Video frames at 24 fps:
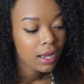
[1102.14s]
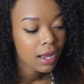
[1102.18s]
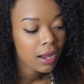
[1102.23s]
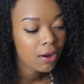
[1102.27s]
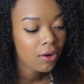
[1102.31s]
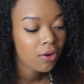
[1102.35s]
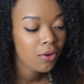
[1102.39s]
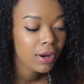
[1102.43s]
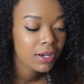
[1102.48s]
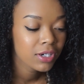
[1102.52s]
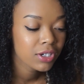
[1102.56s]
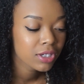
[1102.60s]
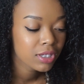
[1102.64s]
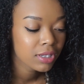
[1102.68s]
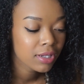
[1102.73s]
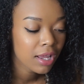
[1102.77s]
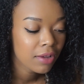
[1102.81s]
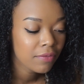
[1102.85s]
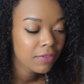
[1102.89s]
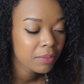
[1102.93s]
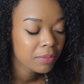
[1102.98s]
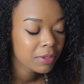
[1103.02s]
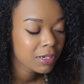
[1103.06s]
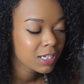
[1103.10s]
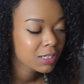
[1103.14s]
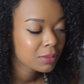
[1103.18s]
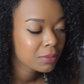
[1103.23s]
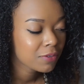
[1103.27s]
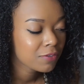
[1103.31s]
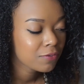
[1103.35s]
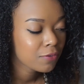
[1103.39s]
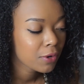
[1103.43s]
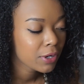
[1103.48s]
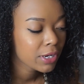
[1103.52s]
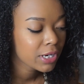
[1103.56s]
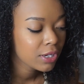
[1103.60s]
oh, I just love it because
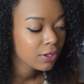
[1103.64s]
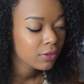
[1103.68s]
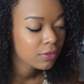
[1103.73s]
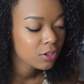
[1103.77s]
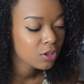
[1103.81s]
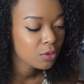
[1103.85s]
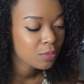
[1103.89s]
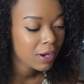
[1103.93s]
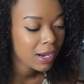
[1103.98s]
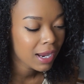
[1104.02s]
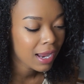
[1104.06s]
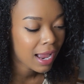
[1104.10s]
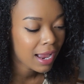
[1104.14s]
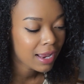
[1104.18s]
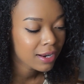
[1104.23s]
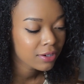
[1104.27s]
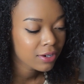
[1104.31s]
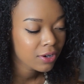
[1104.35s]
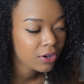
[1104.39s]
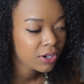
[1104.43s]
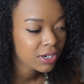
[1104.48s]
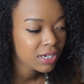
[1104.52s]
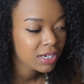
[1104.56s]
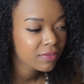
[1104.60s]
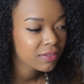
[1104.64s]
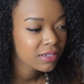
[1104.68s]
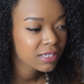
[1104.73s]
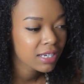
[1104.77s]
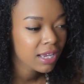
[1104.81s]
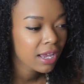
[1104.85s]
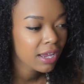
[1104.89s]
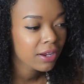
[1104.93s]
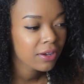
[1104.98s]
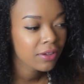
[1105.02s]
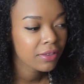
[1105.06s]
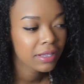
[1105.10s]
before YouTube I couldn't even
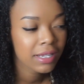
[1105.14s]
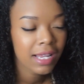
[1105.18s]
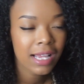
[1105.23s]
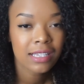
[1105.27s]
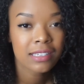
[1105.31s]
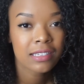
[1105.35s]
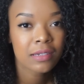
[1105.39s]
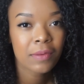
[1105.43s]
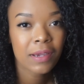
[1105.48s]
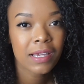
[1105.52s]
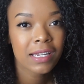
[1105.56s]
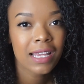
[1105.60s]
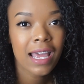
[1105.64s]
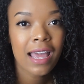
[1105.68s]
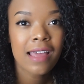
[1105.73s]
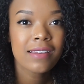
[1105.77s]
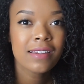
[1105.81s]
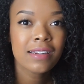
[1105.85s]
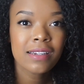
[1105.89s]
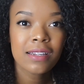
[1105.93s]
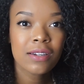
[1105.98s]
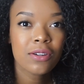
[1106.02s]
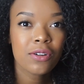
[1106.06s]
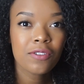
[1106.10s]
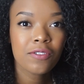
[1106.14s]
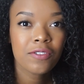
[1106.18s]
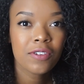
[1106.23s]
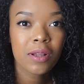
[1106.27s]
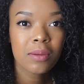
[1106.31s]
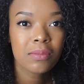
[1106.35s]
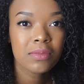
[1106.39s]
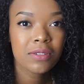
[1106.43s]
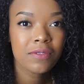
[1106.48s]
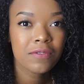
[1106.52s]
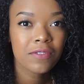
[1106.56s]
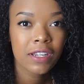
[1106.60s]
tell you the last time I had edited or
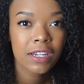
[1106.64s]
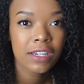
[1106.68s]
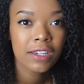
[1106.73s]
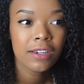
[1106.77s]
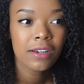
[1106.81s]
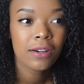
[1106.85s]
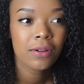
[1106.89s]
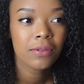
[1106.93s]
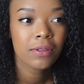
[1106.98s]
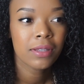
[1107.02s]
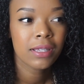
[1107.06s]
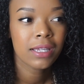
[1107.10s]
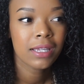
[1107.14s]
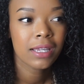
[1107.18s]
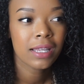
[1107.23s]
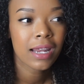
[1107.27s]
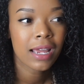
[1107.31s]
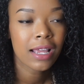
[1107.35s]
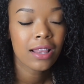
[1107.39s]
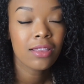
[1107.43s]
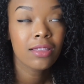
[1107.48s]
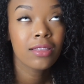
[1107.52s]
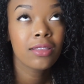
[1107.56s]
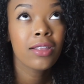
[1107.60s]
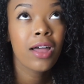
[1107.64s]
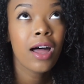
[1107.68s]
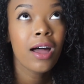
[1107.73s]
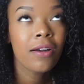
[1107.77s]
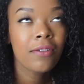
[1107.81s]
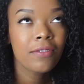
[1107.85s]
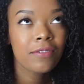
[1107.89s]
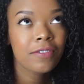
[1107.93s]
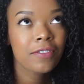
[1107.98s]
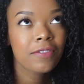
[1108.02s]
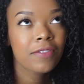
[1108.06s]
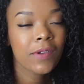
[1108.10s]
filmed a video. Like, and I
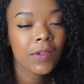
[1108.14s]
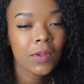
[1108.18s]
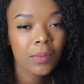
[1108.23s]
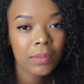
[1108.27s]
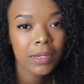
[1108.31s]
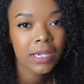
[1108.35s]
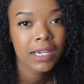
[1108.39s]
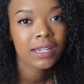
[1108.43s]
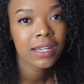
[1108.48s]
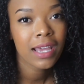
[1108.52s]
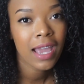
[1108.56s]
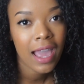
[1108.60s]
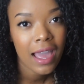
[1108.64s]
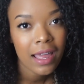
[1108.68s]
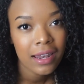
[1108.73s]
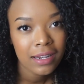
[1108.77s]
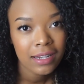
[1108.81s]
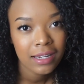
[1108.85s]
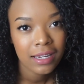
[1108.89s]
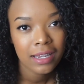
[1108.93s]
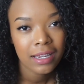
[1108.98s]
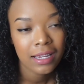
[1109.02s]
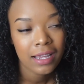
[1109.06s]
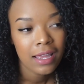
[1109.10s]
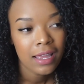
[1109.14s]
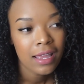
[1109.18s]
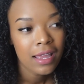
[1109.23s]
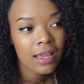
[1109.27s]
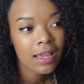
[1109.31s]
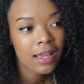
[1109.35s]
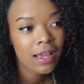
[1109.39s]
love filming and editing.